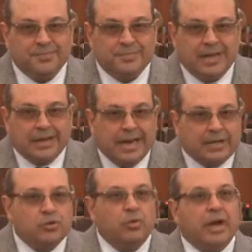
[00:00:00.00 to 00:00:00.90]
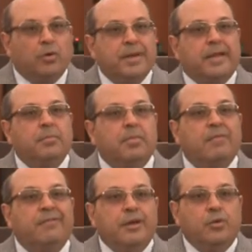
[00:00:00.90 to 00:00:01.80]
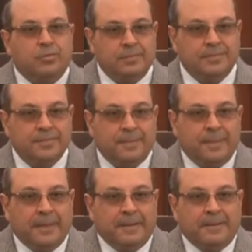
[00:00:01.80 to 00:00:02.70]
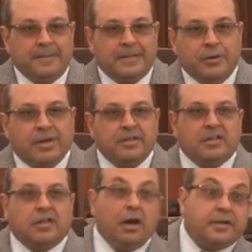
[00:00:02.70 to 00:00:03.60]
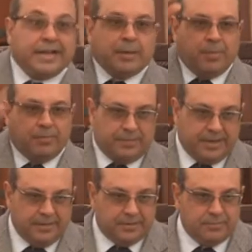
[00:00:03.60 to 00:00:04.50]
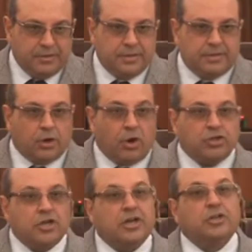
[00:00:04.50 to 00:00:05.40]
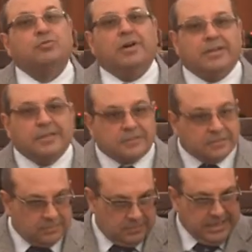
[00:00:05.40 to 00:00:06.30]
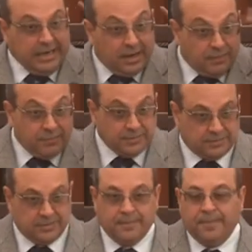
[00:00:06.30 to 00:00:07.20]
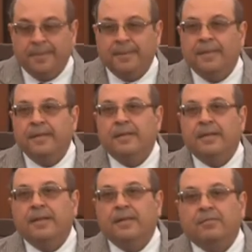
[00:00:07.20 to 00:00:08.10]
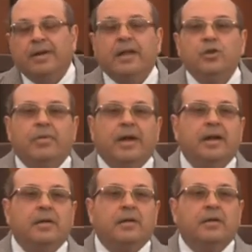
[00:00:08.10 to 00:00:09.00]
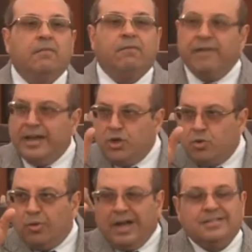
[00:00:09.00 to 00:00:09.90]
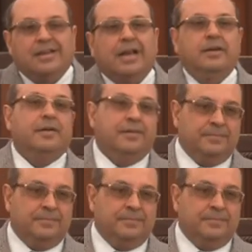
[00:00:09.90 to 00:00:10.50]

And Glasgow now became venue. Then you had the third type of case, which is the Roger Shashwa case in England first, where you had venue as London.